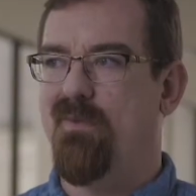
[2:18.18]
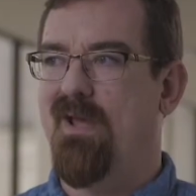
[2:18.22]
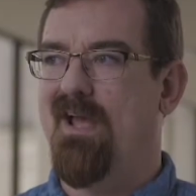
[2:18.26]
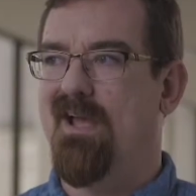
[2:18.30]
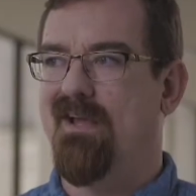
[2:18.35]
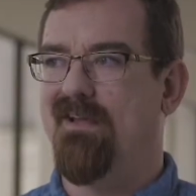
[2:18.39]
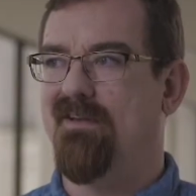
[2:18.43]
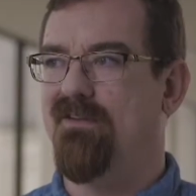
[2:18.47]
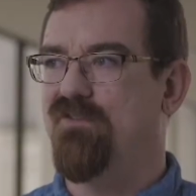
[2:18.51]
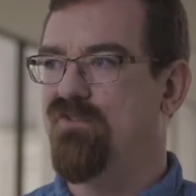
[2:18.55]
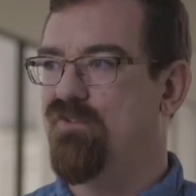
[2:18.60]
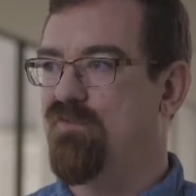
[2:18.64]
back
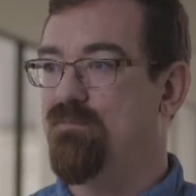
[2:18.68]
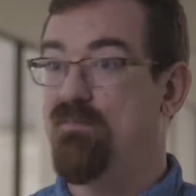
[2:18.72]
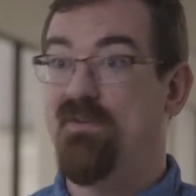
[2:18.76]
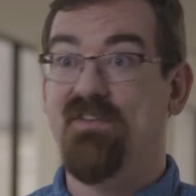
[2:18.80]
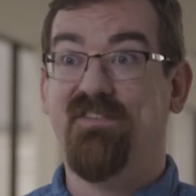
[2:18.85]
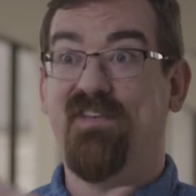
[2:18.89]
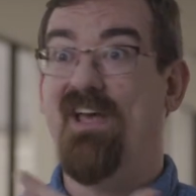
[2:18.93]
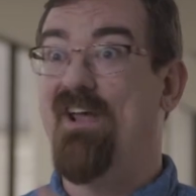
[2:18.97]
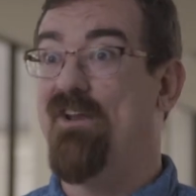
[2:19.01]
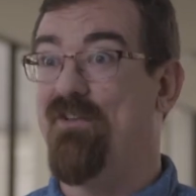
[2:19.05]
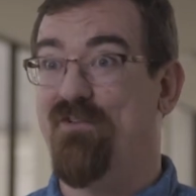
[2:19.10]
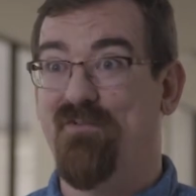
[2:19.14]
and just be
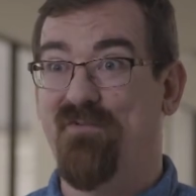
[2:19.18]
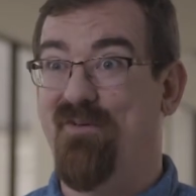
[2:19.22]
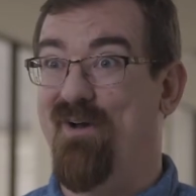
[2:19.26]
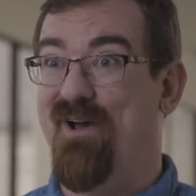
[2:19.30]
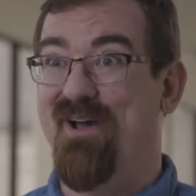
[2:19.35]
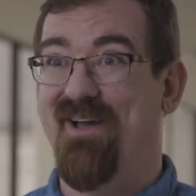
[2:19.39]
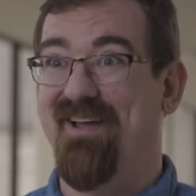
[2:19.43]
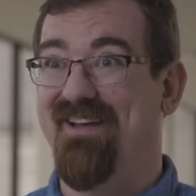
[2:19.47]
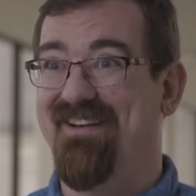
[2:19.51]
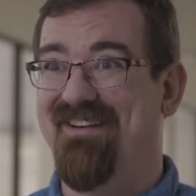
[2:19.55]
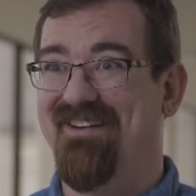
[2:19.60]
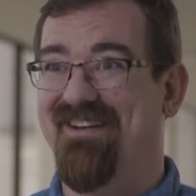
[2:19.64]

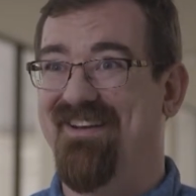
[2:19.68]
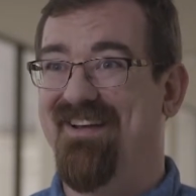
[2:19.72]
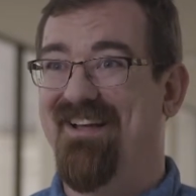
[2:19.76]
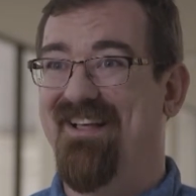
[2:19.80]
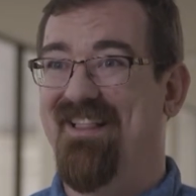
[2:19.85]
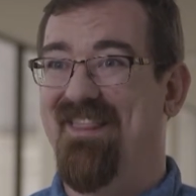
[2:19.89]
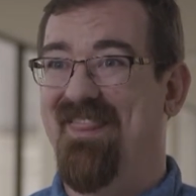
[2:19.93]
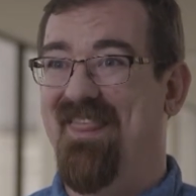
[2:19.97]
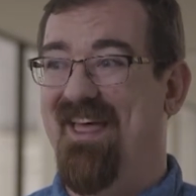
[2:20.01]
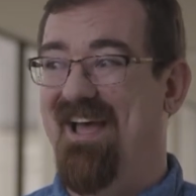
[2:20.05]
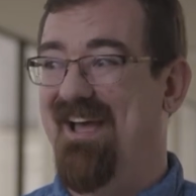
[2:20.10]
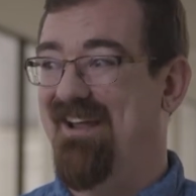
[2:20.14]
satisfied
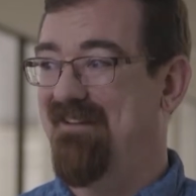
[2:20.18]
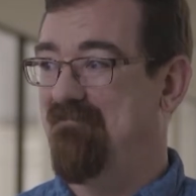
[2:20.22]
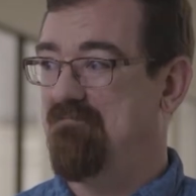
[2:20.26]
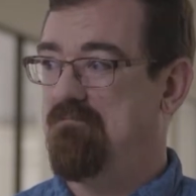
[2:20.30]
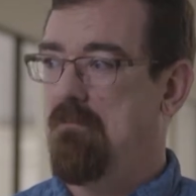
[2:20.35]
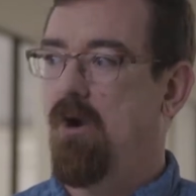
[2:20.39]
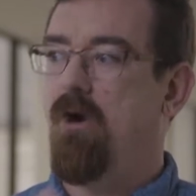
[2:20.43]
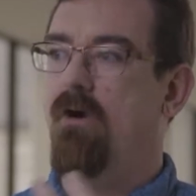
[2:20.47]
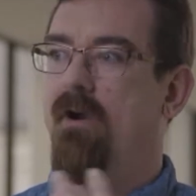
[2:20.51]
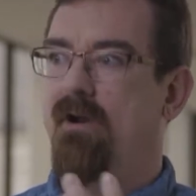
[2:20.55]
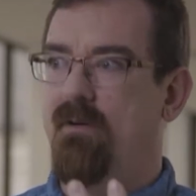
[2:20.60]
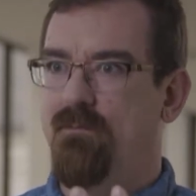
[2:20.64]
that,
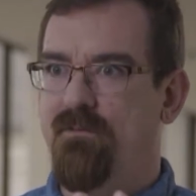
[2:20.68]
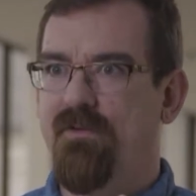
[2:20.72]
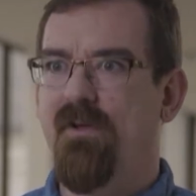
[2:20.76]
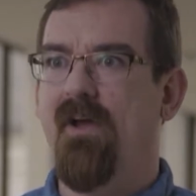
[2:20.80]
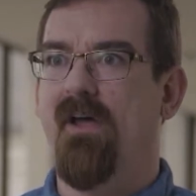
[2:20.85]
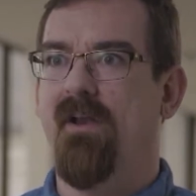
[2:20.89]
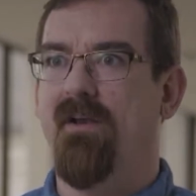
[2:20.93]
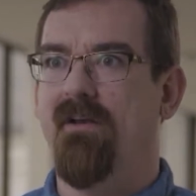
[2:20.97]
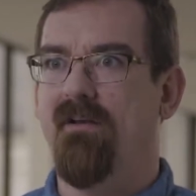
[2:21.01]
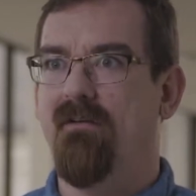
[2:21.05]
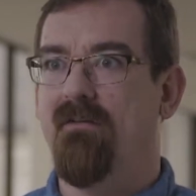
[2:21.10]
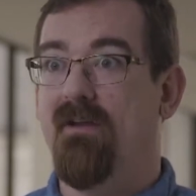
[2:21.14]
all right, I'm
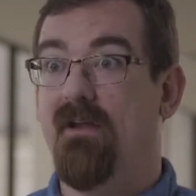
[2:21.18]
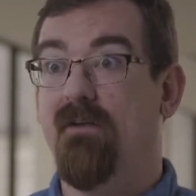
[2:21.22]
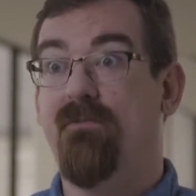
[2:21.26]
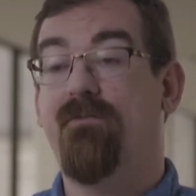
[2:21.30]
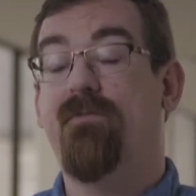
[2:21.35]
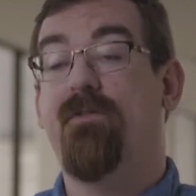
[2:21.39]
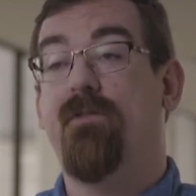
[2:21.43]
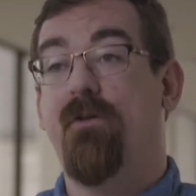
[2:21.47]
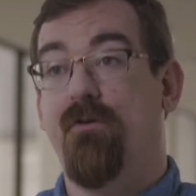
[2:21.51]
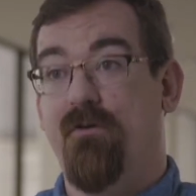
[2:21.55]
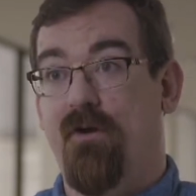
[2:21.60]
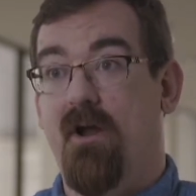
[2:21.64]
done, if
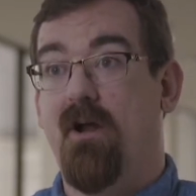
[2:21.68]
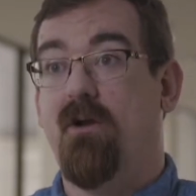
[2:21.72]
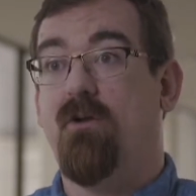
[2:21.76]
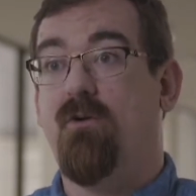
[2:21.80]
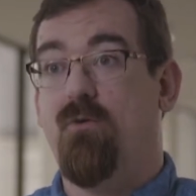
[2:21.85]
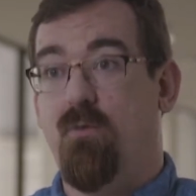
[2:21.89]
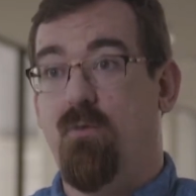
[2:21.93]
they're not